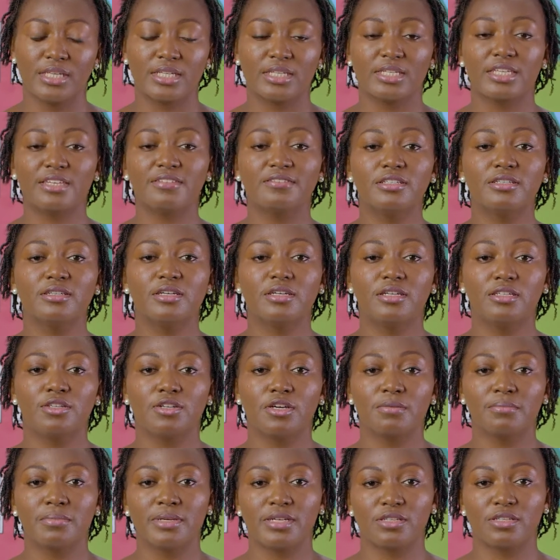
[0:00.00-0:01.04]
Given a
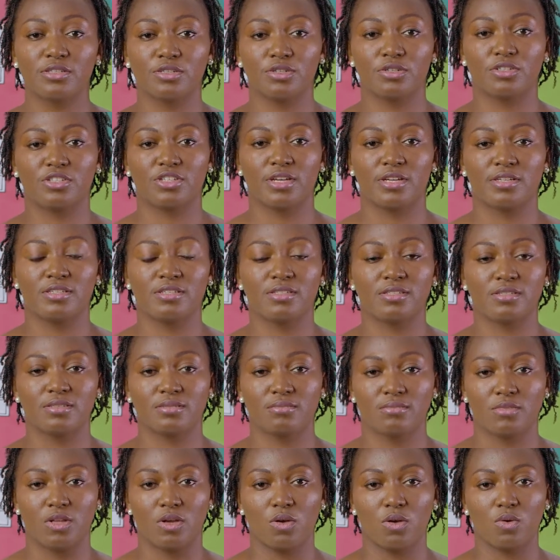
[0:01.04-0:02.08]
number such as
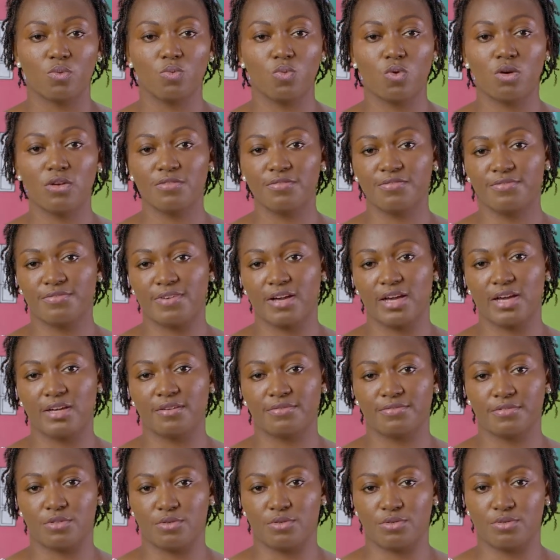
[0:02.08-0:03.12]

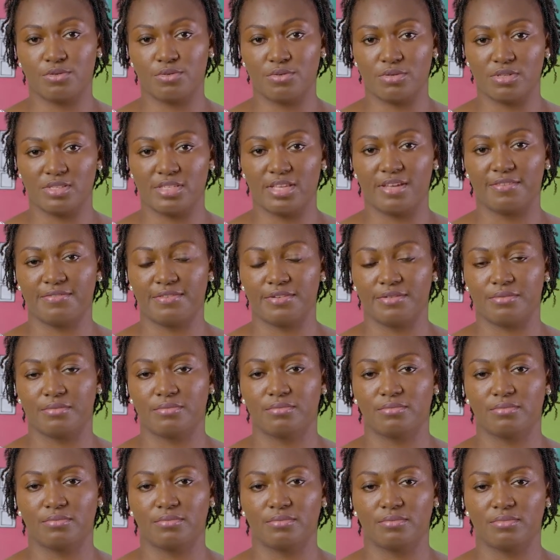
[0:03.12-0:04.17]
1527,
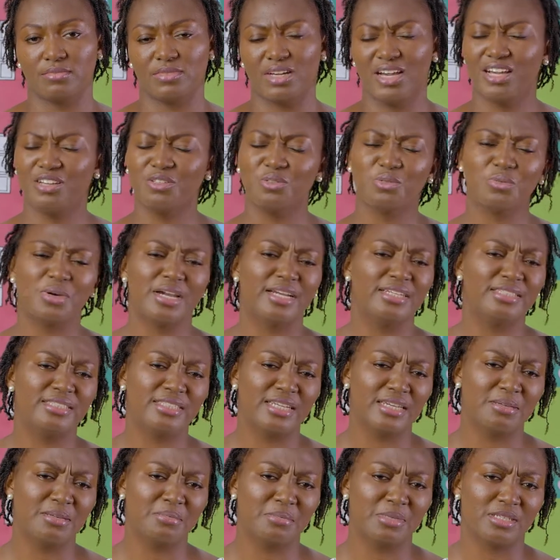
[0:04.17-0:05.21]
how do I
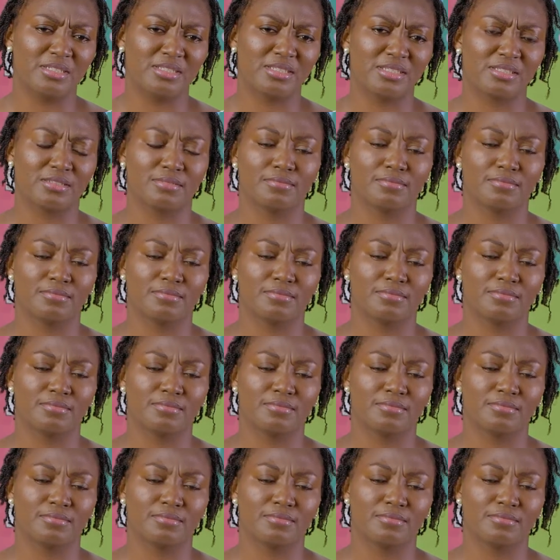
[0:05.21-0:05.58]
name it?